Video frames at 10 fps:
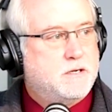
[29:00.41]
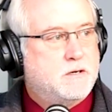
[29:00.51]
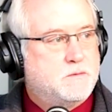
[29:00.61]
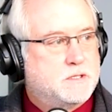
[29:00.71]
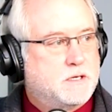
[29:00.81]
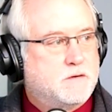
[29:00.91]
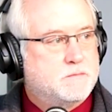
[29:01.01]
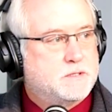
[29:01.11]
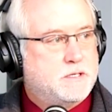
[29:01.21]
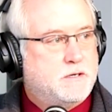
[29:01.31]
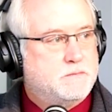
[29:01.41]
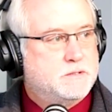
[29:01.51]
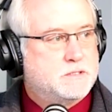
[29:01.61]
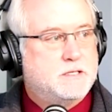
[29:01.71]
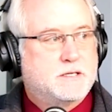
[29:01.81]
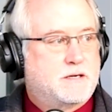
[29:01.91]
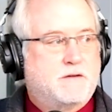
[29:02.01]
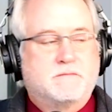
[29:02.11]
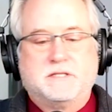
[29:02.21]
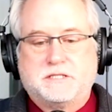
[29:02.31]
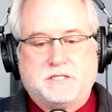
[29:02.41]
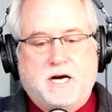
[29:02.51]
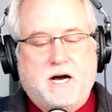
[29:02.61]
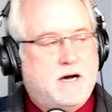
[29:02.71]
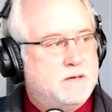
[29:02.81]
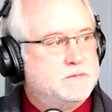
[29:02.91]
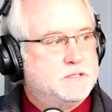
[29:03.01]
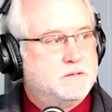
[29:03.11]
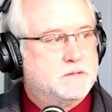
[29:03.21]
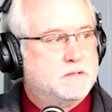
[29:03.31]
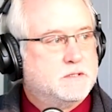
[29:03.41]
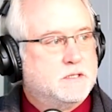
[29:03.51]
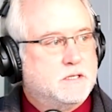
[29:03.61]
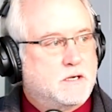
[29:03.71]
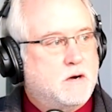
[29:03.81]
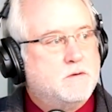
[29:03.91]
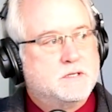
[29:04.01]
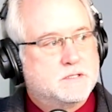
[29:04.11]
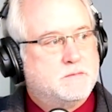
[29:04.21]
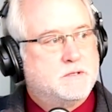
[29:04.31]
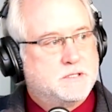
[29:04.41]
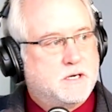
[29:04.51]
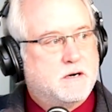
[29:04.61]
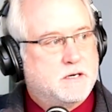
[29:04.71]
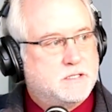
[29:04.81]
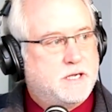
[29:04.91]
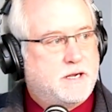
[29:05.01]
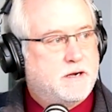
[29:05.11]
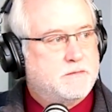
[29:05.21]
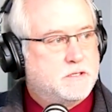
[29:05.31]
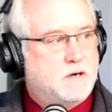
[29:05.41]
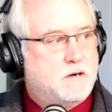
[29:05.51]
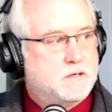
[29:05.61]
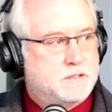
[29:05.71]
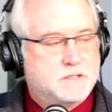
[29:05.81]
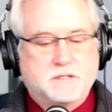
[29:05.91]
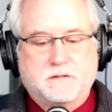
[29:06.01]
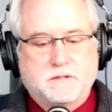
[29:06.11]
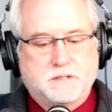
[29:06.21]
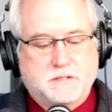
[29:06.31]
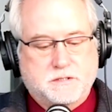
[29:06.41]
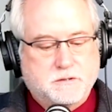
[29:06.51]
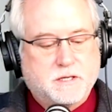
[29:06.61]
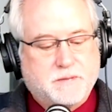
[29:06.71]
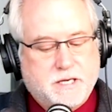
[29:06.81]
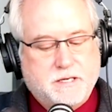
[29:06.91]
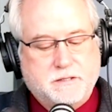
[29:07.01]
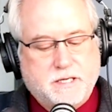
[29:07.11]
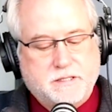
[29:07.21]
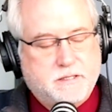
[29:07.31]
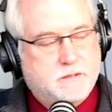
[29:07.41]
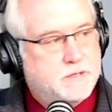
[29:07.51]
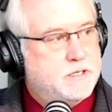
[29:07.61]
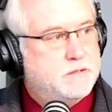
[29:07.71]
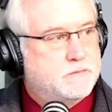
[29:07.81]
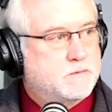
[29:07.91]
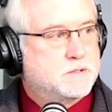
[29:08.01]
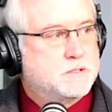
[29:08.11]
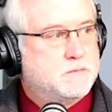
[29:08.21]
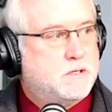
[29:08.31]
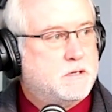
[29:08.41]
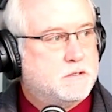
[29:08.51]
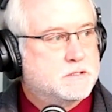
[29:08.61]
I want the government to help. It's not the government's job to go into someone's yard and take care of a dog unless, of course, it's truly being neglected and we need to enforce some laws.